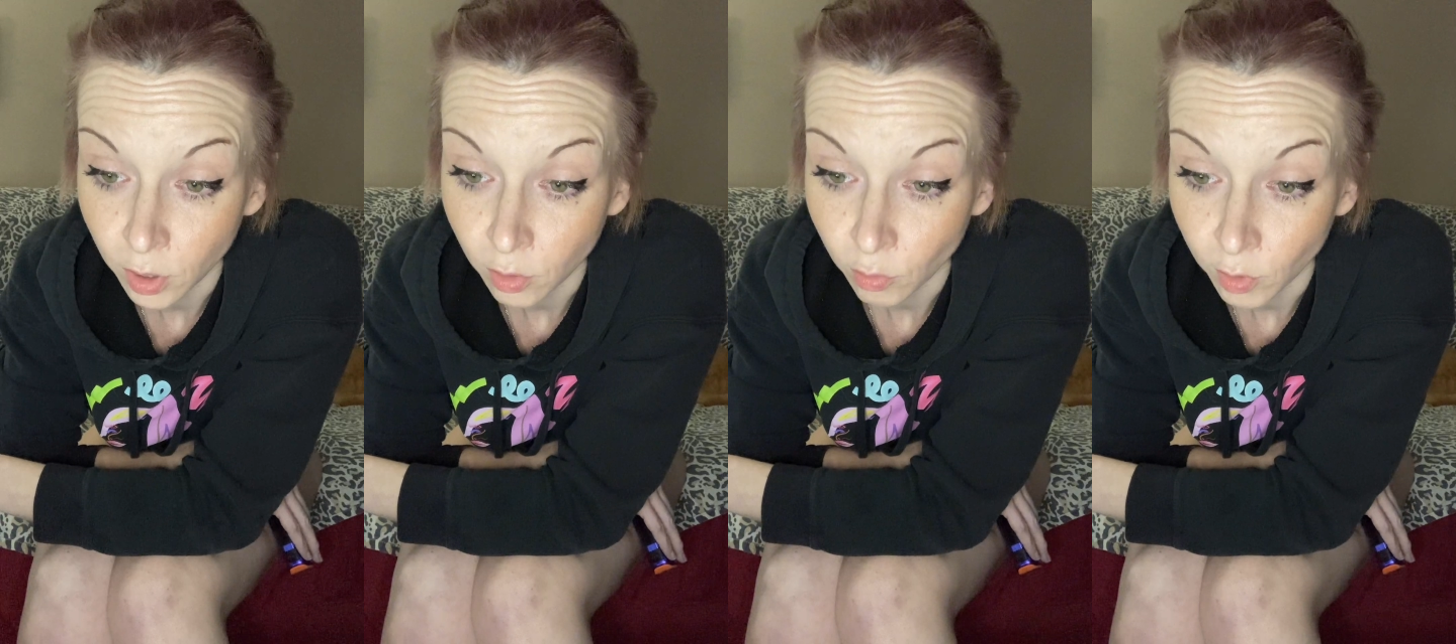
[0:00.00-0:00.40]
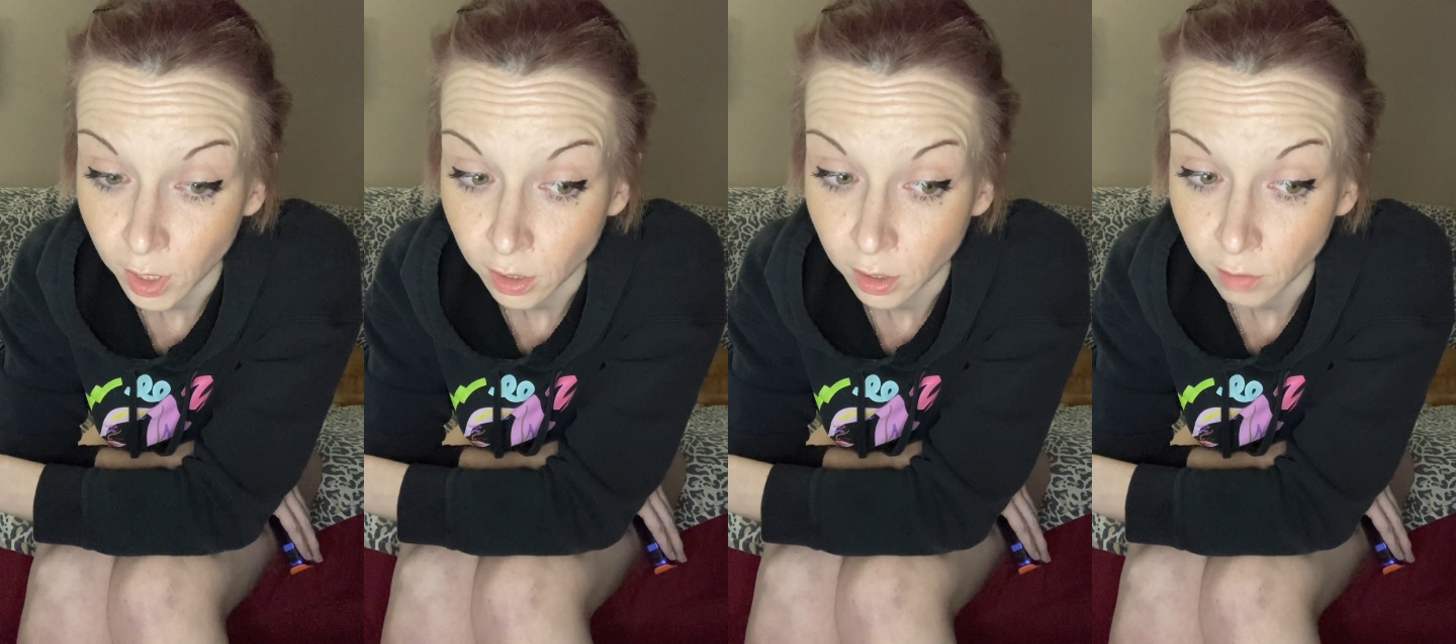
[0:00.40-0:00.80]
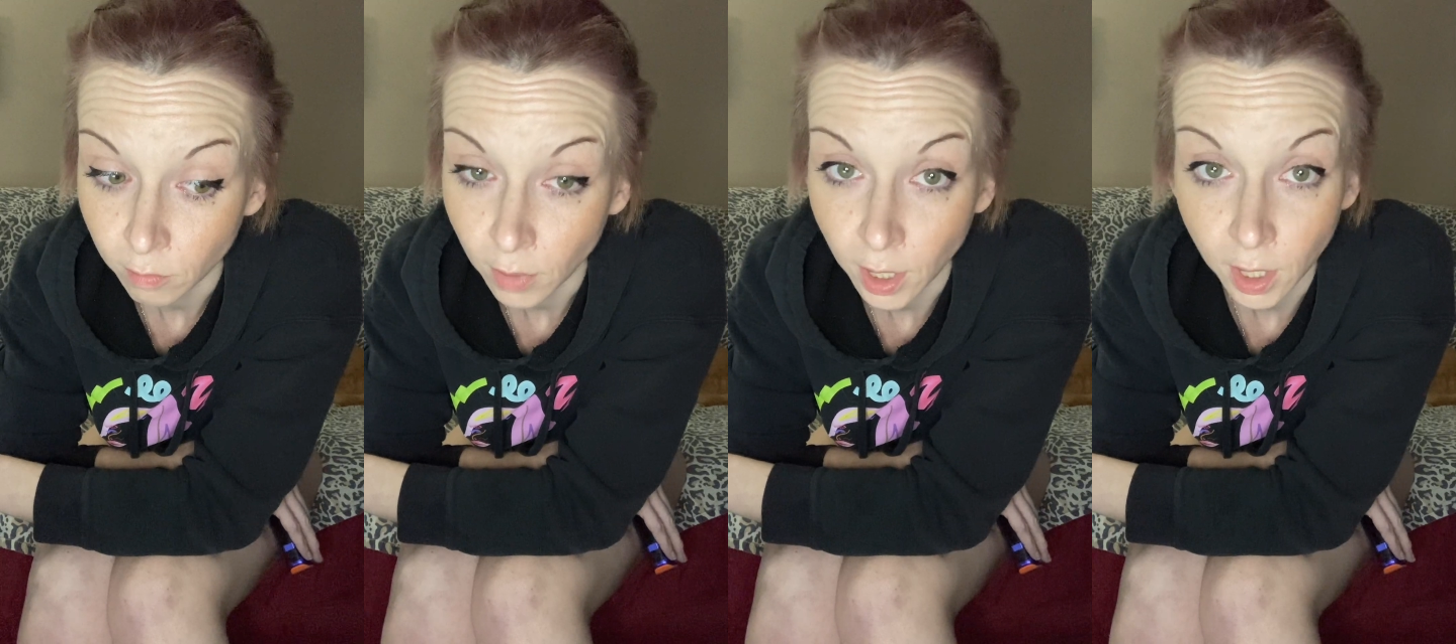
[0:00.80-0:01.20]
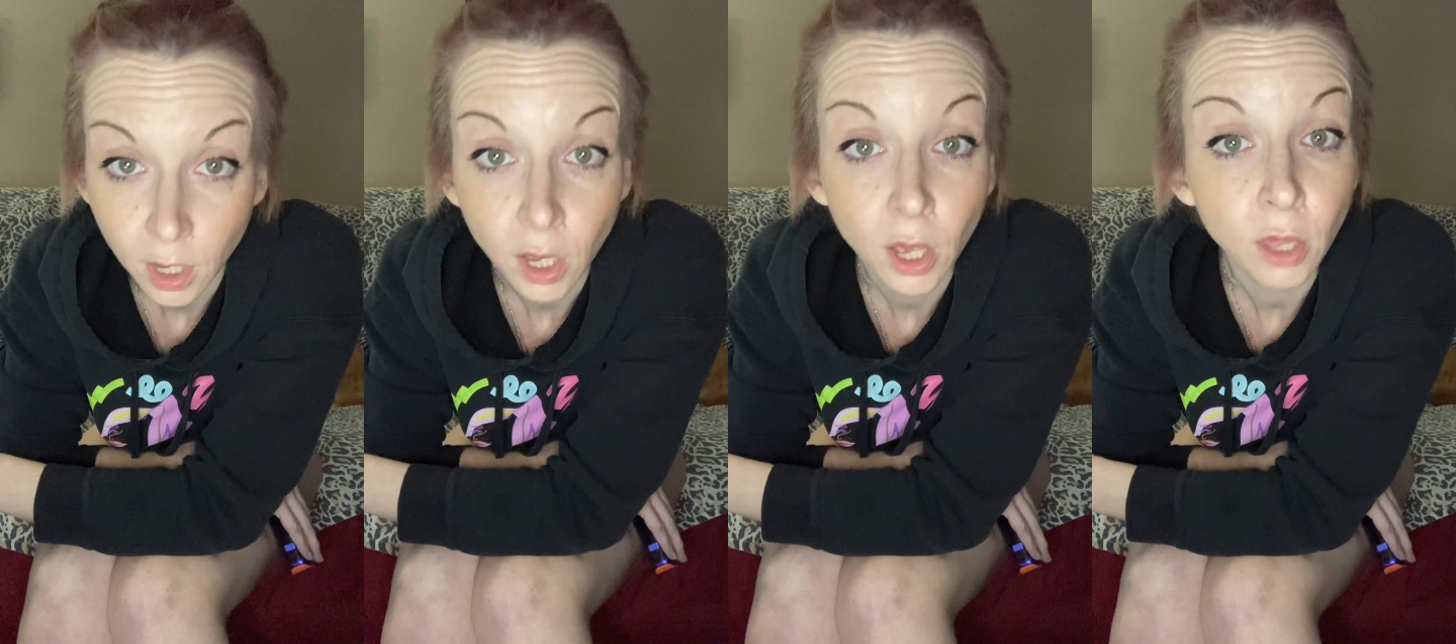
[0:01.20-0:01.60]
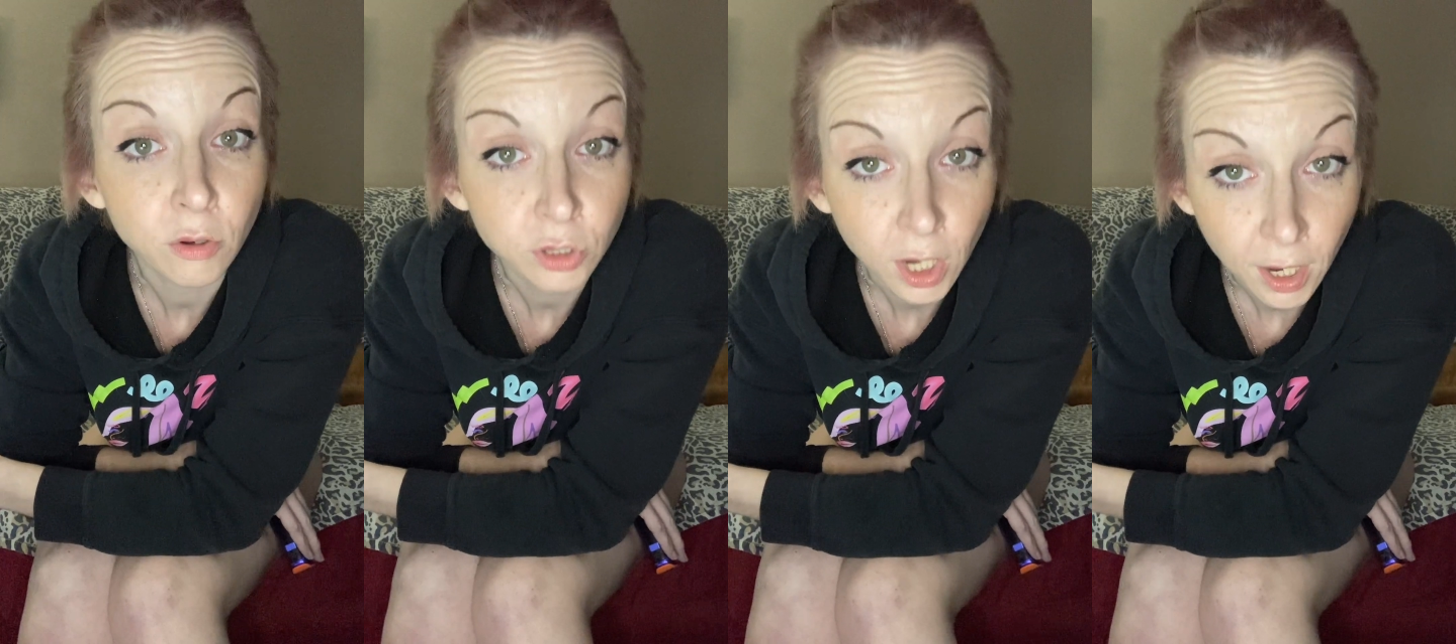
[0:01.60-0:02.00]
with my other
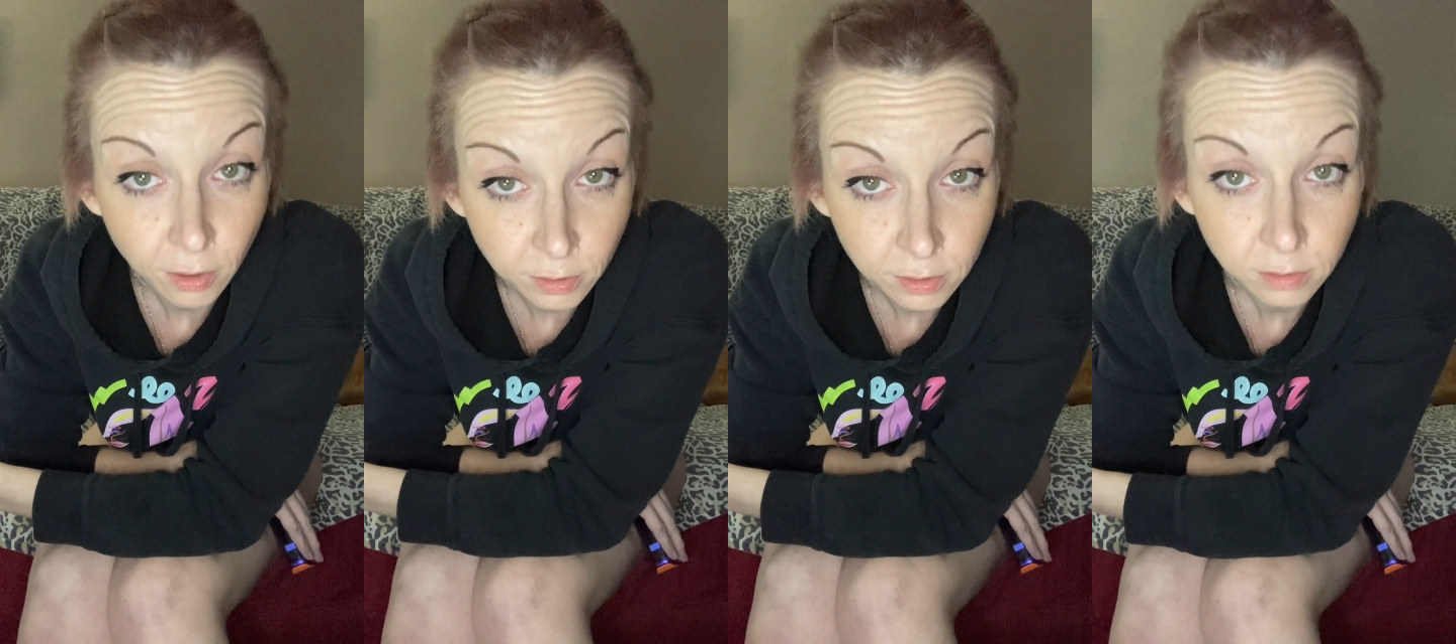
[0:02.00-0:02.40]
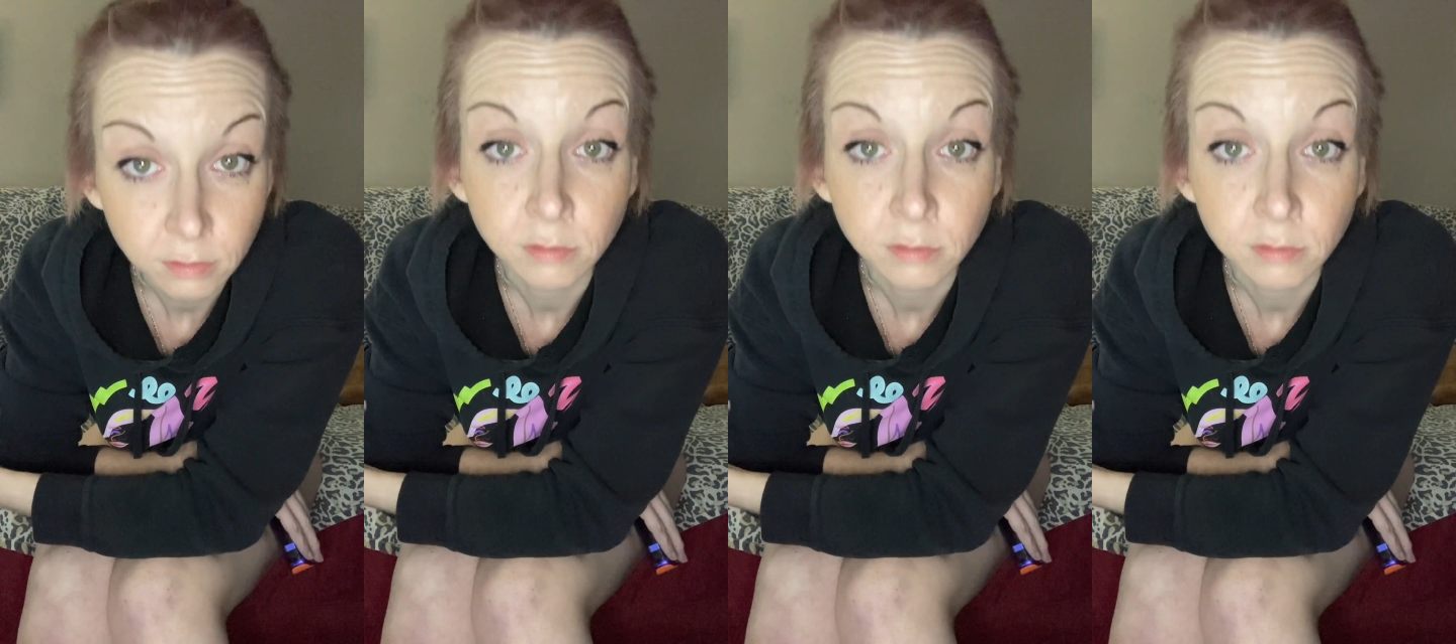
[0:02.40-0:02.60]
child's